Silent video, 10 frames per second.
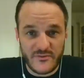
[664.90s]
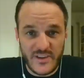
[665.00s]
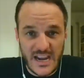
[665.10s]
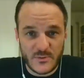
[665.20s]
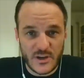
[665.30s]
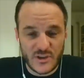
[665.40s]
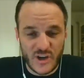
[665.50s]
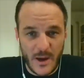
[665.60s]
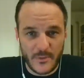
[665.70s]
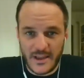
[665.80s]
feet where he
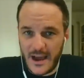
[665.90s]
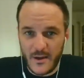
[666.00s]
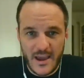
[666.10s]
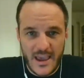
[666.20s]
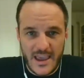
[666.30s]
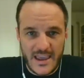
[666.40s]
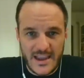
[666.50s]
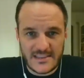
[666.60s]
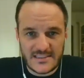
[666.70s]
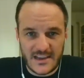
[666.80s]
scrambled out,
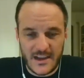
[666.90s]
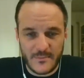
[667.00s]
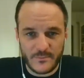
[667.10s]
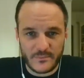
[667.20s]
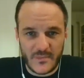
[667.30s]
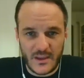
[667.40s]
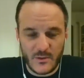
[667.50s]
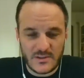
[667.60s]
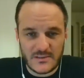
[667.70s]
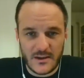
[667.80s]
hit a
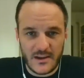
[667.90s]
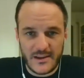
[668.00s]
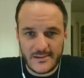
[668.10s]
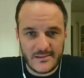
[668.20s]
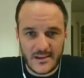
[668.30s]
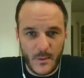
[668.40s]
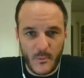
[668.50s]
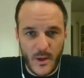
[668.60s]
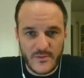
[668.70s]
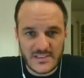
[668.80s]

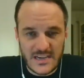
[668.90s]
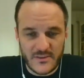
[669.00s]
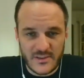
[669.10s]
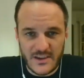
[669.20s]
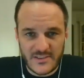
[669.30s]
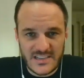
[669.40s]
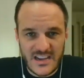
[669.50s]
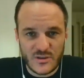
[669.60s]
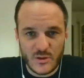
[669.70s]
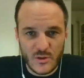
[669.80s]
couple wide receivers, obviously
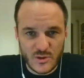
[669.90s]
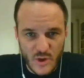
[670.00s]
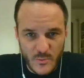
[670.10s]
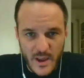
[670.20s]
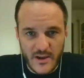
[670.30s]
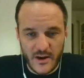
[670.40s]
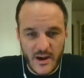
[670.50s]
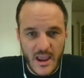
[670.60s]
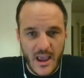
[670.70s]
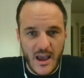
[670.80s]
hit Luke
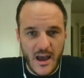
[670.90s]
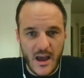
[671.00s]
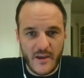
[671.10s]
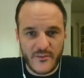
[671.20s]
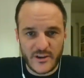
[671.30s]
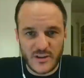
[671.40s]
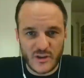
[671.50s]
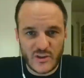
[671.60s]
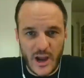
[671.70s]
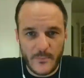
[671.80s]
Schoonmaker for a
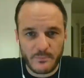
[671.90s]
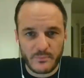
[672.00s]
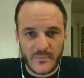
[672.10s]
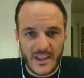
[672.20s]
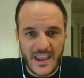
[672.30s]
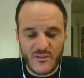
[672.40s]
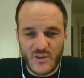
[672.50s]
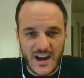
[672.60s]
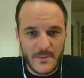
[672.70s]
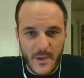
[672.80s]
touchdown, hit
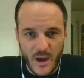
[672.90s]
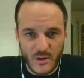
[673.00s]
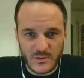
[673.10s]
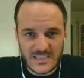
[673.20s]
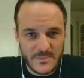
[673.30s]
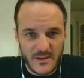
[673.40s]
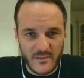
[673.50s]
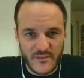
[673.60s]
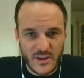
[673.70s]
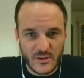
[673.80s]
Ronnie Bell deep down
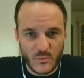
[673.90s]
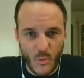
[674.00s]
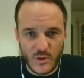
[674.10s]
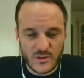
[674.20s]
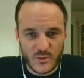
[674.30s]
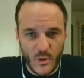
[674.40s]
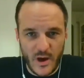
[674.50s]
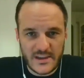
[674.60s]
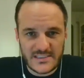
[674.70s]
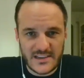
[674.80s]
the field once or
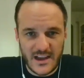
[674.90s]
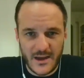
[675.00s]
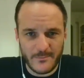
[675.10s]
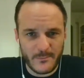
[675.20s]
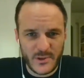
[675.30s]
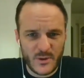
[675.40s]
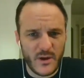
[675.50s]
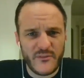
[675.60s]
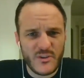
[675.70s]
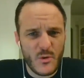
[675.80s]
twice. But there
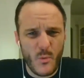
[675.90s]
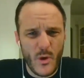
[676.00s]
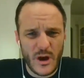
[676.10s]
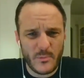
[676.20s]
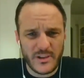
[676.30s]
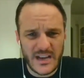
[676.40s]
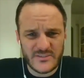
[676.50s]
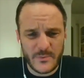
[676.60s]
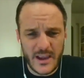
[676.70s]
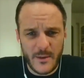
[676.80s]
were a few weird plays
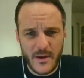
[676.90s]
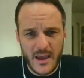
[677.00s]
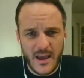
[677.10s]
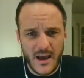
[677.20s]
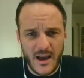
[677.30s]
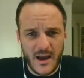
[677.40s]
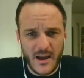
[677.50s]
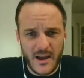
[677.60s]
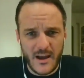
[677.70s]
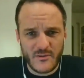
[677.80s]
from him.
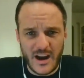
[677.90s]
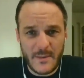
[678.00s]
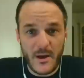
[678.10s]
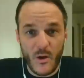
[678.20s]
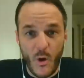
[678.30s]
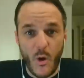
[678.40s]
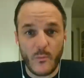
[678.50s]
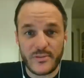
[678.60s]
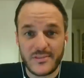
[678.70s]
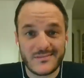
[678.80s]
Ronnie Bell,
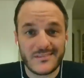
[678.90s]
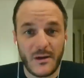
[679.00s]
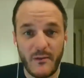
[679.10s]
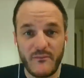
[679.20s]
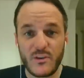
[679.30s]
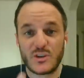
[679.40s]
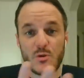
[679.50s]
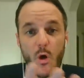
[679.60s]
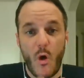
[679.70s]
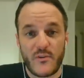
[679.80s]
you know, a foot or
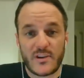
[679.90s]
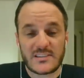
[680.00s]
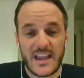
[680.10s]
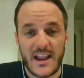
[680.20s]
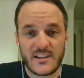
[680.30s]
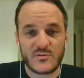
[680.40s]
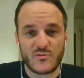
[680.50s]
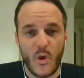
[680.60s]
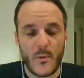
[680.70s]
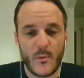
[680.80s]
two over his hands,
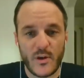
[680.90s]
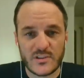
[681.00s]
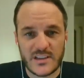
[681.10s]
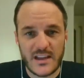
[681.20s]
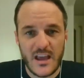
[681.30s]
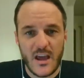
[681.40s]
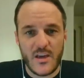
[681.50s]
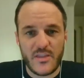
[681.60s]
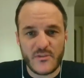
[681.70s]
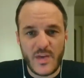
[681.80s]
Roman Wilson
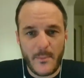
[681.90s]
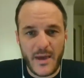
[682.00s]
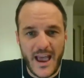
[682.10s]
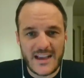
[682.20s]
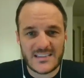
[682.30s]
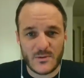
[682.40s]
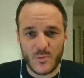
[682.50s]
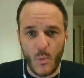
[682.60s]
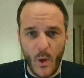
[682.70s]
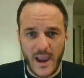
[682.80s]
threw that pass that was
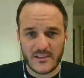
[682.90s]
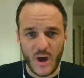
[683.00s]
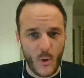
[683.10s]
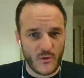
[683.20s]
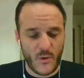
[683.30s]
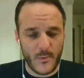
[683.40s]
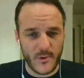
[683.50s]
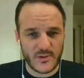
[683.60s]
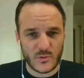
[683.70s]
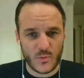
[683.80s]
way low where Roman
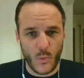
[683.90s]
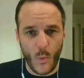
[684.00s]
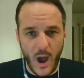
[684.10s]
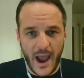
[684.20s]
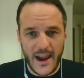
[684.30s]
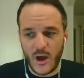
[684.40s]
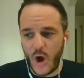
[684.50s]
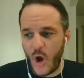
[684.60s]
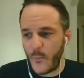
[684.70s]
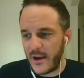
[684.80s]
Wilson was wide
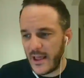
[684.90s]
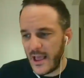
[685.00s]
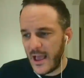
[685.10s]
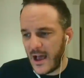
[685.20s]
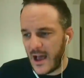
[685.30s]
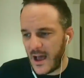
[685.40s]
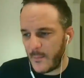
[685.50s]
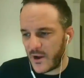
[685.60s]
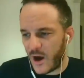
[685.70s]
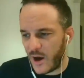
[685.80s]
open.
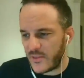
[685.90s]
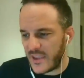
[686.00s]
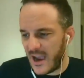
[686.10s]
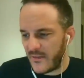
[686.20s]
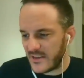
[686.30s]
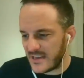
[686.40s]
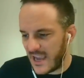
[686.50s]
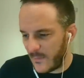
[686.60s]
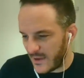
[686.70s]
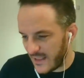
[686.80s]
McCarthy on the
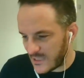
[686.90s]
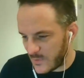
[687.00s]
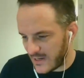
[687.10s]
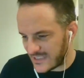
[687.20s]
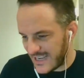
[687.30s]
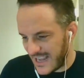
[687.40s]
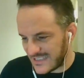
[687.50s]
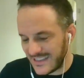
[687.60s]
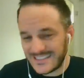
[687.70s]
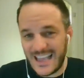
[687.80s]
day, McClellan's biggest
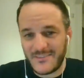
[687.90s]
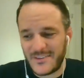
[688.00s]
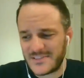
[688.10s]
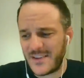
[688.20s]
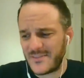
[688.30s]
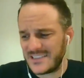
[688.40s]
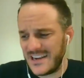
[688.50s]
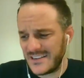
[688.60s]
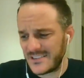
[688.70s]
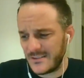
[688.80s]
stats, 11 of
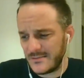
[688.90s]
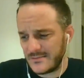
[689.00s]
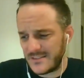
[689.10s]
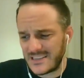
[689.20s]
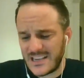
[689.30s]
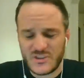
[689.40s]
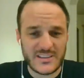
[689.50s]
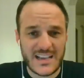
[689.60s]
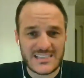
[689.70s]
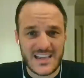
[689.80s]
17. So that's actually
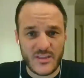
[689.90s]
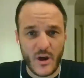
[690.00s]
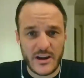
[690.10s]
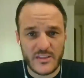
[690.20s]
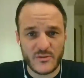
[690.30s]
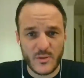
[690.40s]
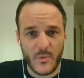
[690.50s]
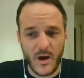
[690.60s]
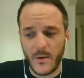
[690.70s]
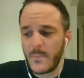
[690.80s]
less than I thought. He threw the
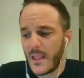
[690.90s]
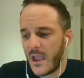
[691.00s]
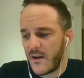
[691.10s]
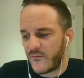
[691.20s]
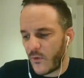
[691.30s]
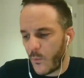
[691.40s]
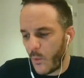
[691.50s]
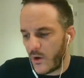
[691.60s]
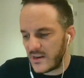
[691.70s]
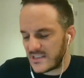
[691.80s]
ball for
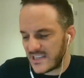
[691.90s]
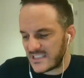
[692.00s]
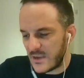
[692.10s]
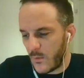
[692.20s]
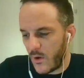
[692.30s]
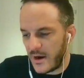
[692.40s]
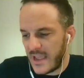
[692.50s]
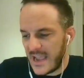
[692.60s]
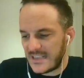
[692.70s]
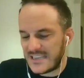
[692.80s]
161.
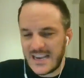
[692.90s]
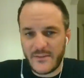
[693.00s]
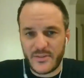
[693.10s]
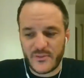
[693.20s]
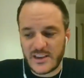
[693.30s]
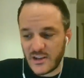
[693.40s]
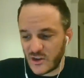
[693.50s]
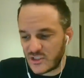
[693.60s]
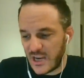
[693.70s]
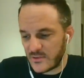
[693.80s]
Did have three
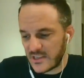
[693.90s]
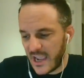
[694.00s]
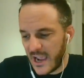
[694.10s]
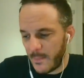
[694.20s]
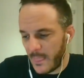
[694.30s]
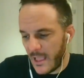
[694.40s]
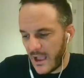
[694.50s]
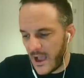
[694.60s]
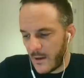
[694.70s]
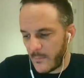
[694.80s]
touchdowns again,
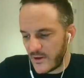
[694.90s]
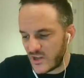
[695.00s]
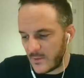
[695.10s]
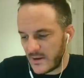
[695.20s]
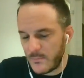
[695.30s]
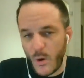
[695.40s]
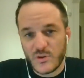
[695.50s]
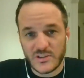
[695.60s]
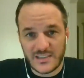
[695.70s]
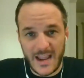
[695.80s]
but Michigan did
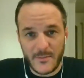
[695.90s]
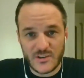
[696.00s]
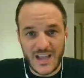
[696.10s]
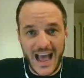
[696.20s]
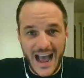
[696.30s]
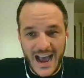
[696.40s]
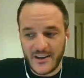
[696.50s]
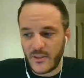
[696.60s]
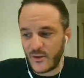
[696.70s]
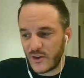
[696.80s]
most of their damage
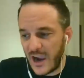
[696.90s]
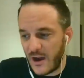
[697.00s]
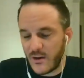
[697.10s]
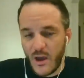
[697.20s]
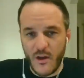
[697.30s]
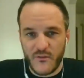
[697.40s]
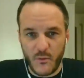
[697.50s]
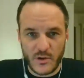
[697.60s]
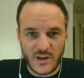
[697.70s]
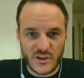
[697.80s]
on the ground.
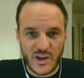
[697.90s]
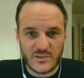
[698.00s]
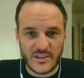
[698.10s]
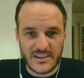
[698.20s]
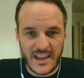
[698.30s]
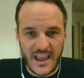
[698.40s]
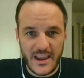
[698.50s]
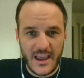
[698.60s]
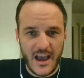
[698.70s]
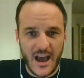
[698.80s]
Four touchdowns on the day.